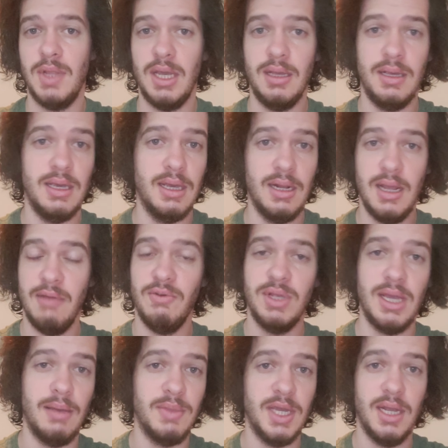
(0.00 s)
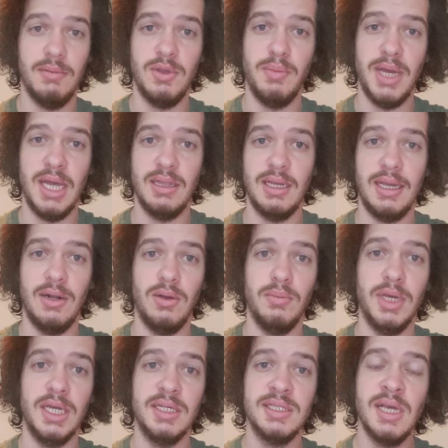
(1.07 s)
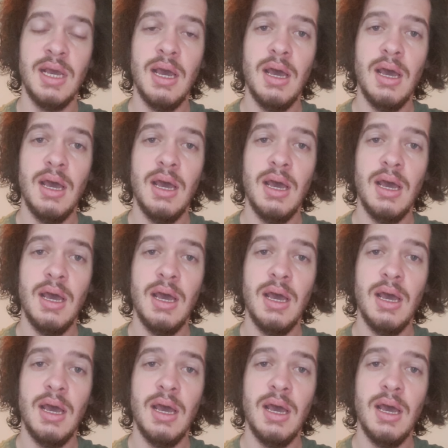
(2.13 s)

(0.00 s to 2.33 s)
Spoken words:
they hit every time they get up to bat and they get on base,